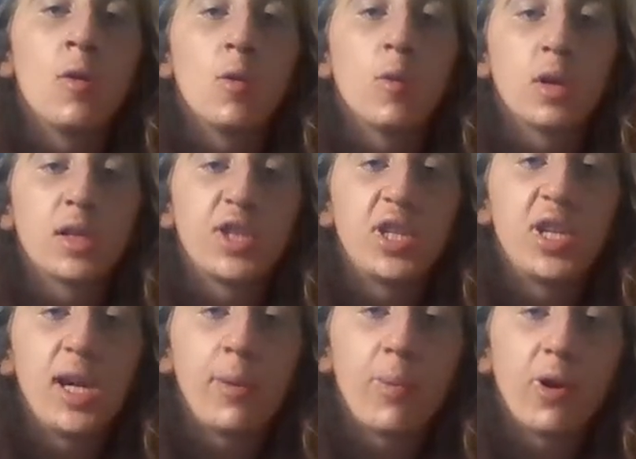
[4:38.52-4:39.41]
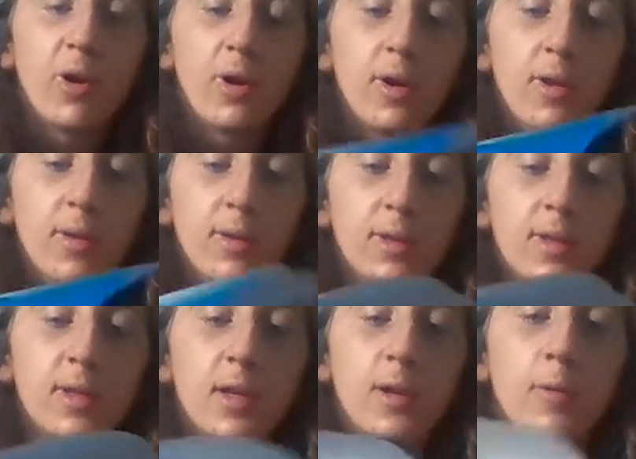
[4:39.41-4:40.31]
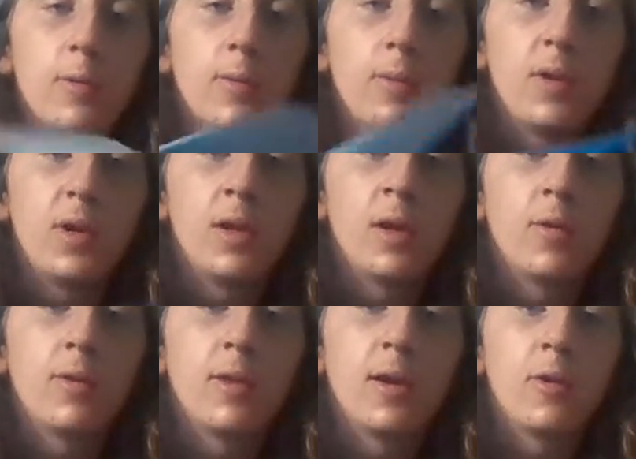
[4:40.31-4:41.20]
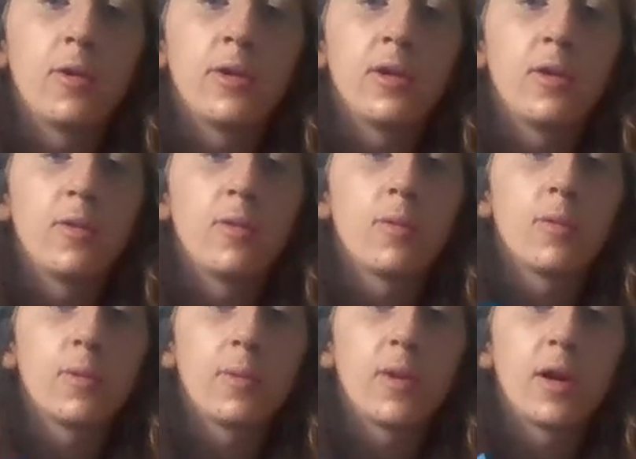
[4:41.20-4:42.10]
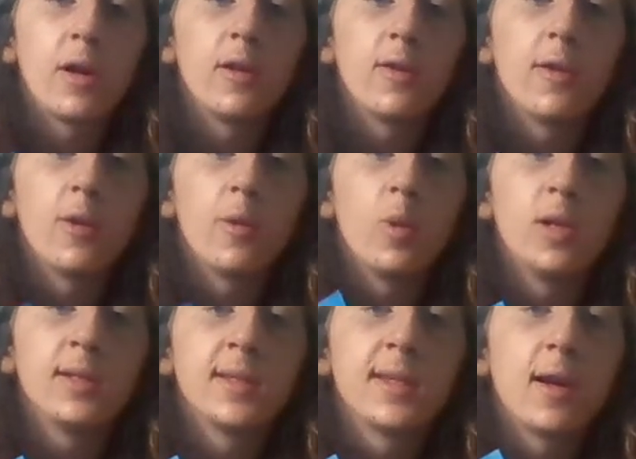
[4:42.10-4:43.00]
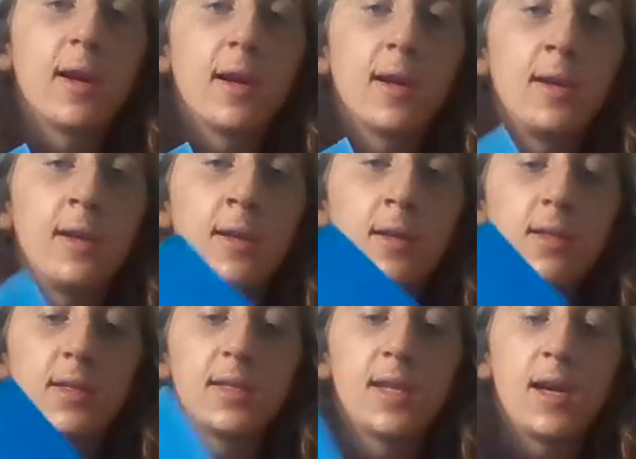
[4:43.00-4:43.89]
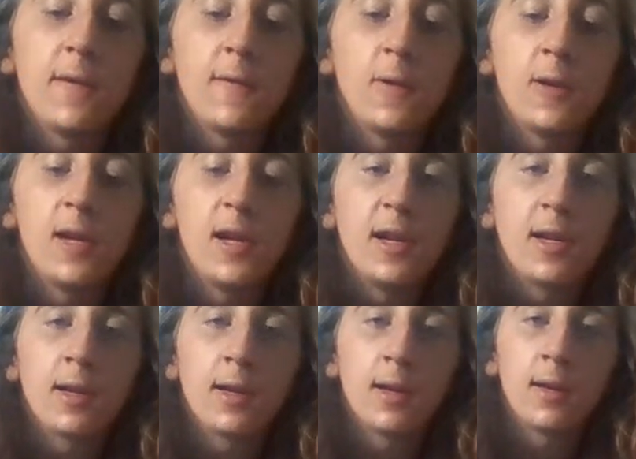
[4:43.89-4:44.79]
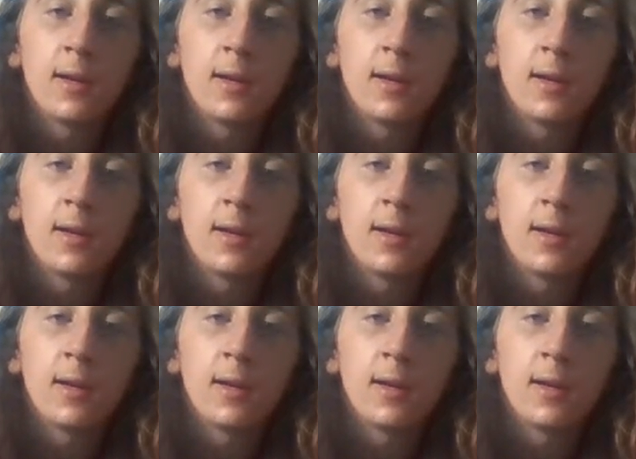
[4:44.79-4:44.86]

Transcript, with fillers: were cheaper, so you know they only do color on one side to save on ink.